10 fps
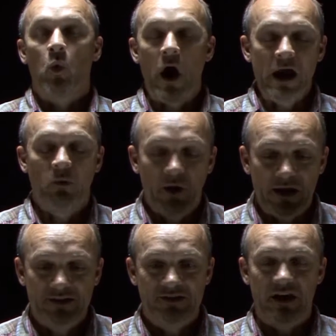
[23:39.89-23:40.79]
right when
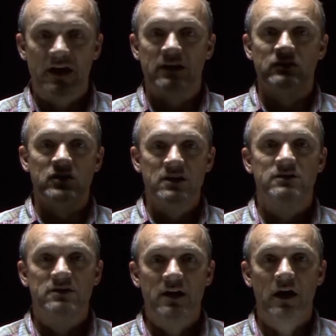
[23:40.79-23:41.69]
I said,
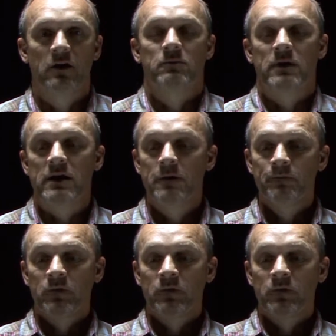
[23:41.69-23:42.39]
Jesus, help me,